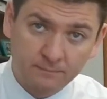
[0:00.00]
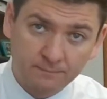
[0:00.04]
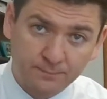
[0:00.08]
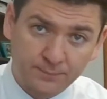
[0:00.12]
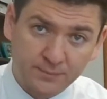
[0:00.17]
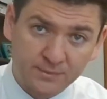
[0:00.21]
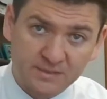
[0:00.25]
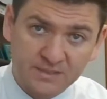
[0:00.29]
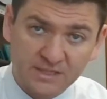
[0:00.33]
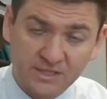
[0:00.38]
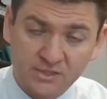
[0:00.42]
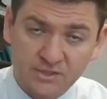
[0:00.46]

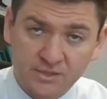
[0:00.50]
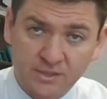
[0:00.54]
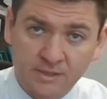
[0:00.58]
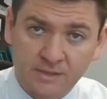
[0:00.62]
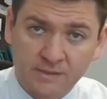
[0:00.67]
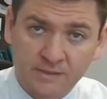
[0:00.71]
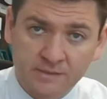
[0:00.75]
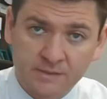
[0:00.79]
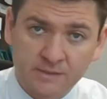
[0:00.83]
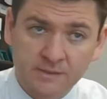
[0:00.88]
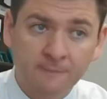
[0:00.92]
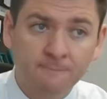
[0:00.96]

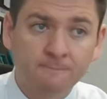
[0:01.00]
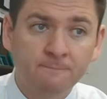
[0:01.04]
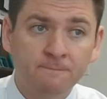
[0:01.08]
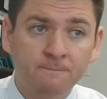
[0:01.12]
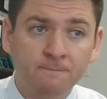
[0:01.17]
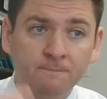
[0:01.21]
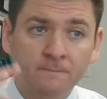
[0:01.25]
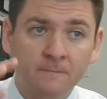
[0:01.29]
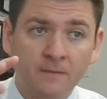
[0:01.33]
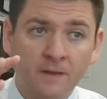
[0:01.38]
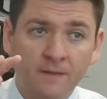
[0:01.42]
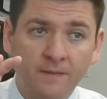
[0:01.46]
positions
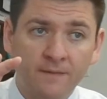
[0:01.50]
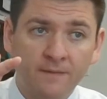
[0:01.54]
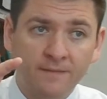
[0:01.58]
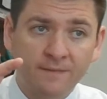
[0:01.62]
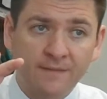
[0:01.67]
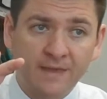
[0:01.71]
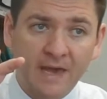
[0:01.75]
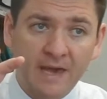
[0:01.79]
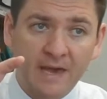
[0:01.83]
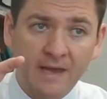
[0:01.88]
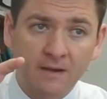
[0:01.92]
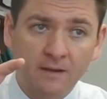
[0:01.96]

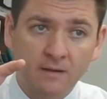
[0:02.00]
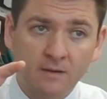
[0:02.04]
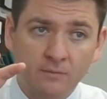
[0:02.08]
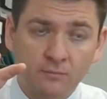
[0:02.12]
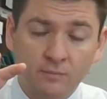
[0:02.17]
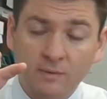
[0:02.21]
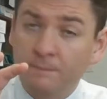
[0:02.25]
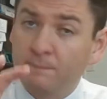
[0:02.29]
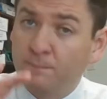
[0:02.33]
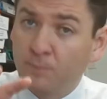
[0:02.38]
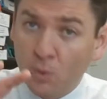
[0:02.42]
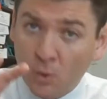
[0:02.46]
that
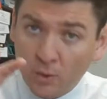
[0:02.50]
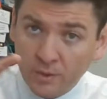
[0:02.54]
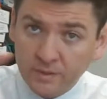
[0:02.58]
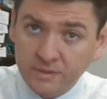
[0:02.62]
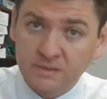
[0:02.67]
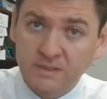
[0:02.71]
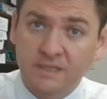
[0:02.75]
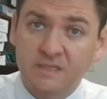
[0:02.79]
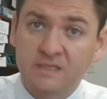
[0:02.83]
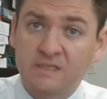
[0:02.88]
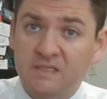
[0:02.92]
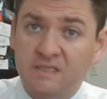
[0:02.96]
report
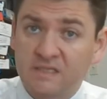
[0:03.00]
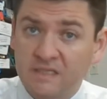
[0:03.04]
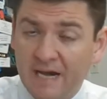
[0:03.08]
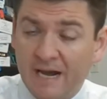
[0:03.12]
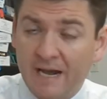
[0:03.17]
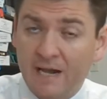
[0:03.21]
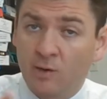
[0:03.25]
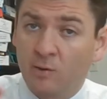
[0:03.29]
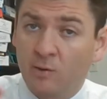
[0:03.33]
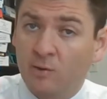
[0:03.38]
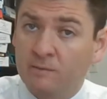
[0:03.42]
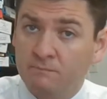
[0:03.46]
to the
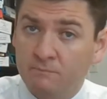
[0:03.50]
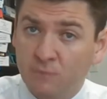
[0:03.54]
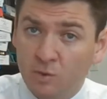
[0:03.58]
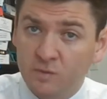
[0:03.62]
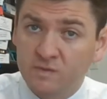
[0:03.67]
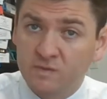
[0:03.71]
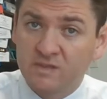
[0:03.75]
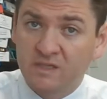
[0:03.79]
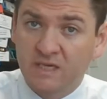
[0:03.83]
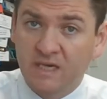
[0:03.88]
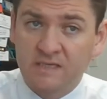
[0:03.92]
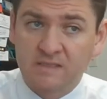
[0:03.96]
CIO in
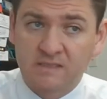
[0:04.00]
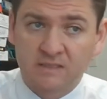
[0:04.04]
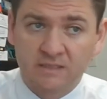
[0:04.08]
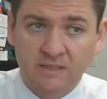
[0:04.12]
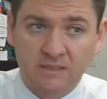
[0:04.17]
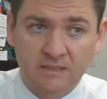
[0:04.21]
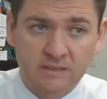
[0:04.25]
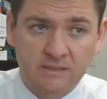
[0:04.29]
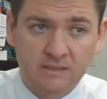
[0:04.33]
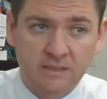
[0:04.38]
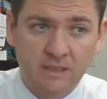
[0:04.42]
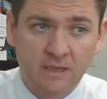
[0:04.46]
most
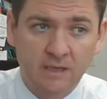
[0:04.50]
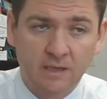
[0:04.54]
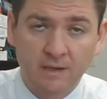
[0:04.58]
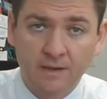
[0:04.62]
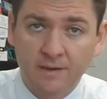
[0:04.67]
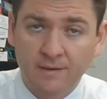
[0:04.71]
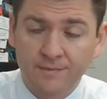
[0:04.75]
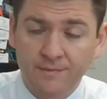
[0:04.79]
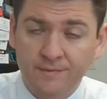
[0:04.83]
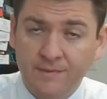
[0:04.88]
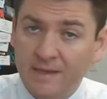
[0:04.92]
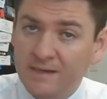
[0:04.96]
cases
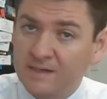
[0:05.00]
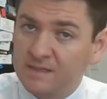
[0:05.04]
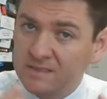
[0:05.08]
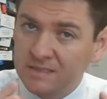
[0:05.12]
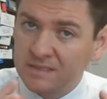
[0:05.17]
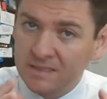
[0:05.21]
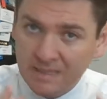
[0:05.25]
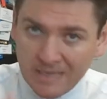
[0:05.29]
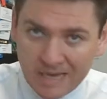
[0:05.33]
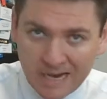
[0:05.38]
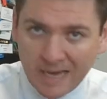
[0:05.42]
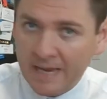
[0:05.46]
that is
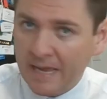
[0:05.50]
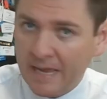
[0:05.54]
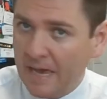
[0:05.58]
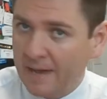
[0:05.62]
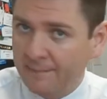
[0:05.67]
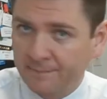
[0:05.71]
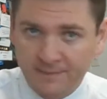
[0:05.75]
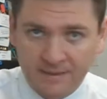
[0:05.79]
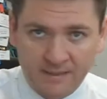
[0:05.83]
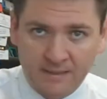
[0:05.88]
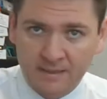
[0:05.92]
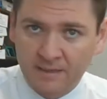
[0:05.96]
not
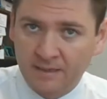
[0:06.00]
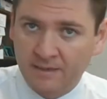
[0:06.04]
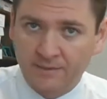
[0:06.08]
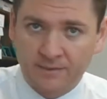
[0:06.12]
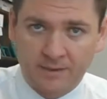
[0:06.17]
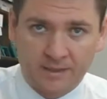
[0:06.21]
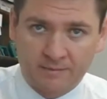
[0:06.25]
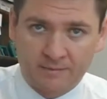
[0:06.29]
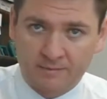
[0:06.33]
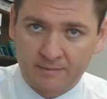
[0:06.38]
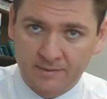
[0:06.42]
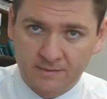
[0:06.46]
happening in other
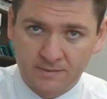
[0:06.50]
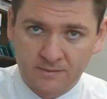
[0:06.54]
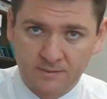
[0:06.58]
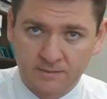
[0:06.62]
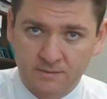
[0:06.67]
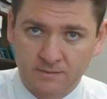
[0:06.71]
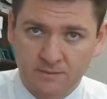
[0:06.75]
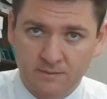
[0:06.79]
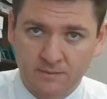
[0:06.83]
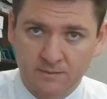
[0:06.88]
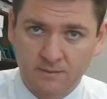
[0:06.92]
areas.